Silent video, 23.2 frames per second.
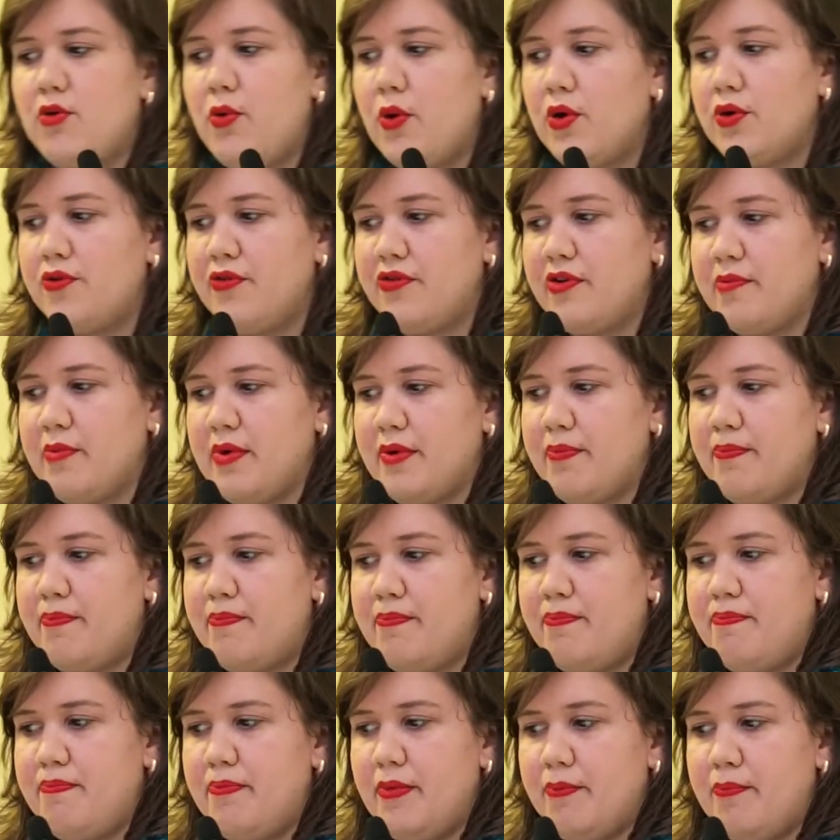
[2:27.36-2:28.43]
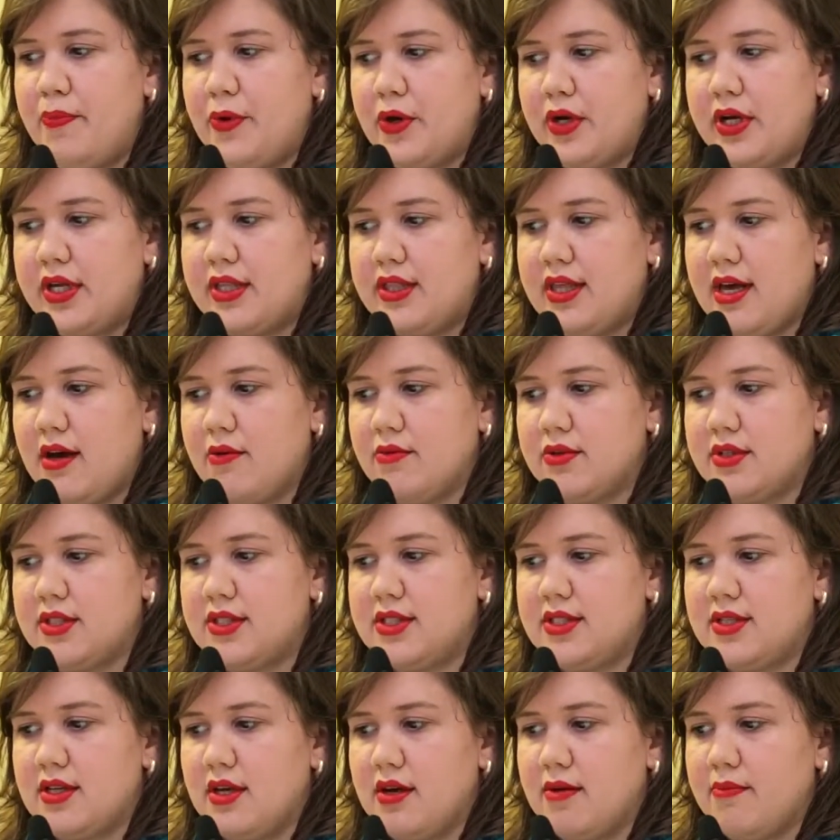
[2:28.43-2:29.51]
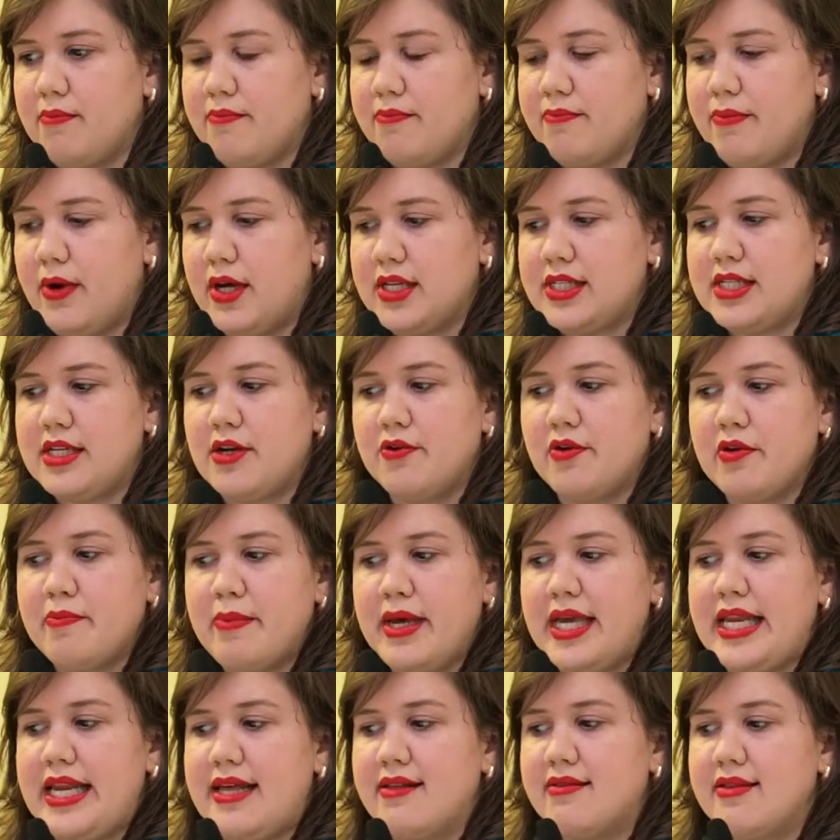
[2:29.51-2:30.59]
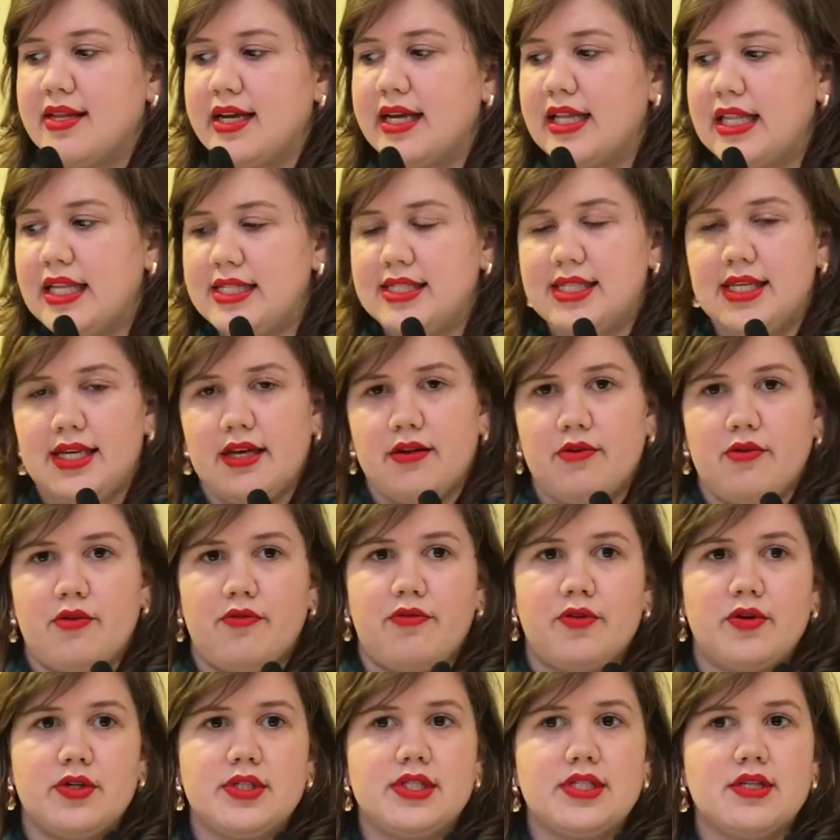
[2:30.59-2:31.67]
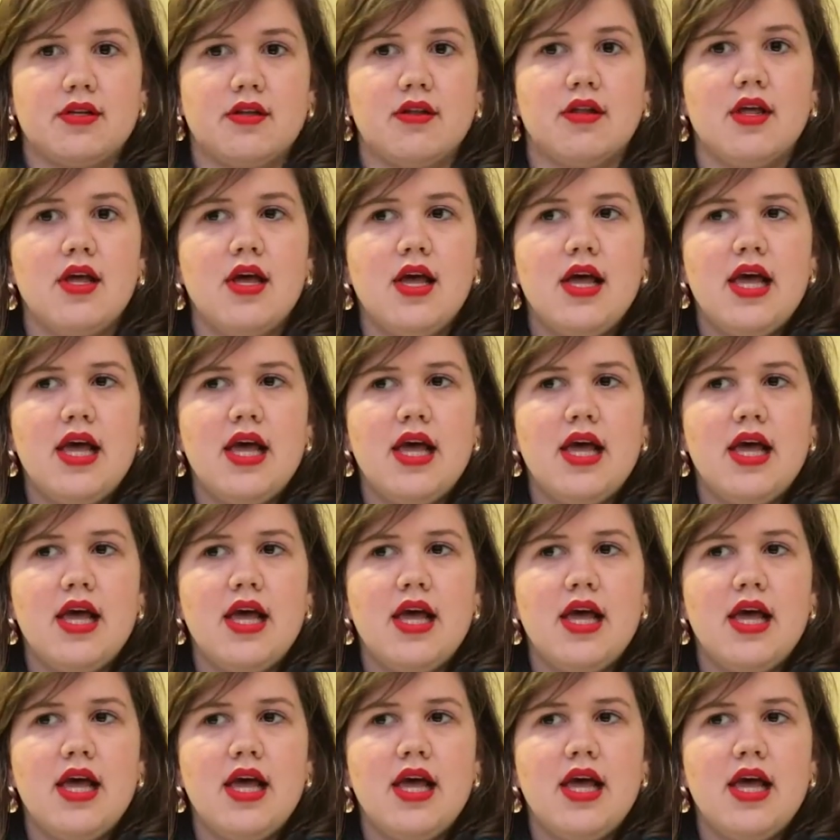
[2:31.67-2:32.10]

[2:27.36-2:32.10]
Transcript: quote from a book that was Bosnia Remade, Ethnic Cleansing and Reversal,